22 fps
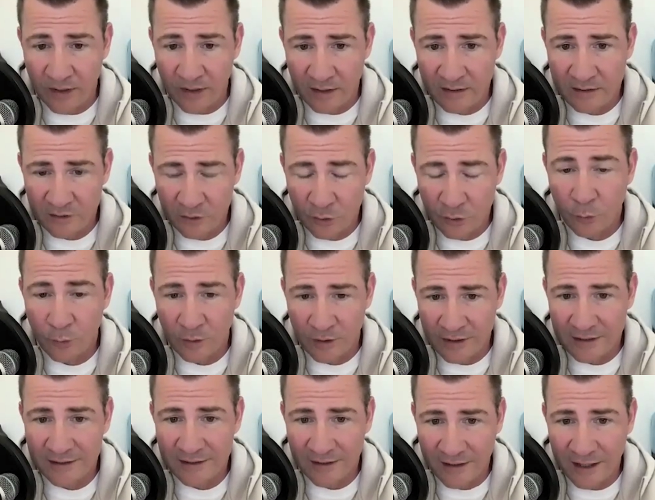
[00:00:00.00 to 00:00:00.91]
when the
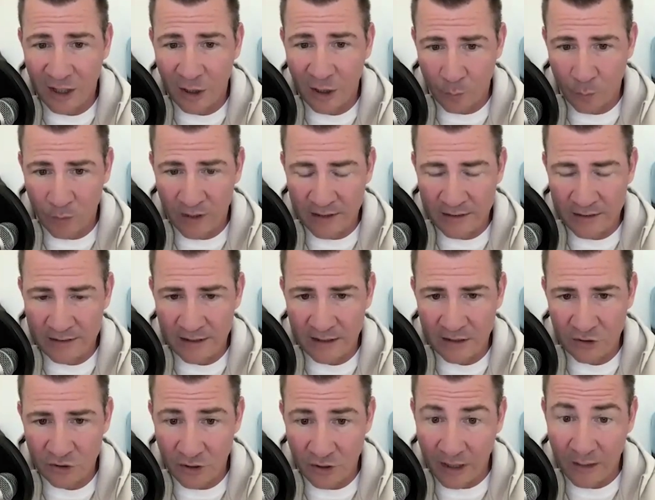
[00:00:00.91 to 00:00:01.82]
stewardess on the airplane
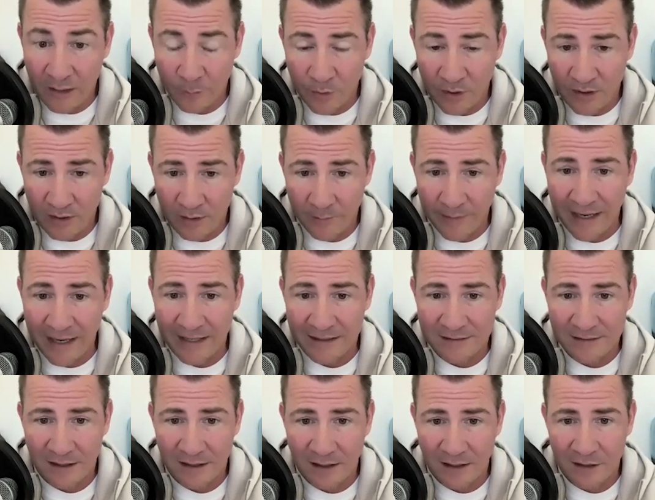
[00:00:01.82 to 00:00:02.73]
says you got to put the
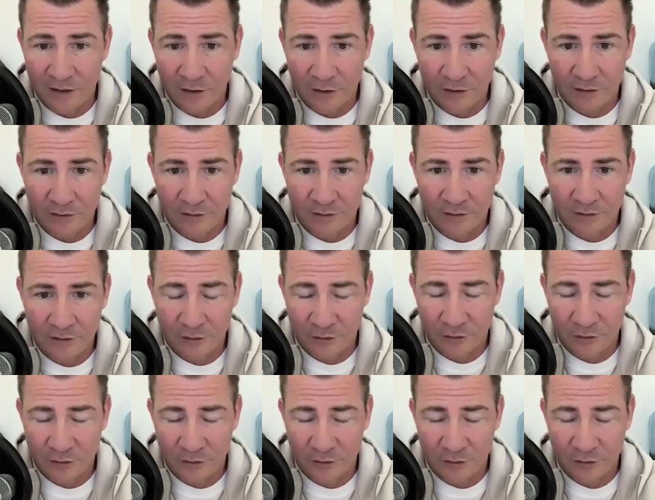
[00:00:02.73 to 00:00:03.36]
mask on your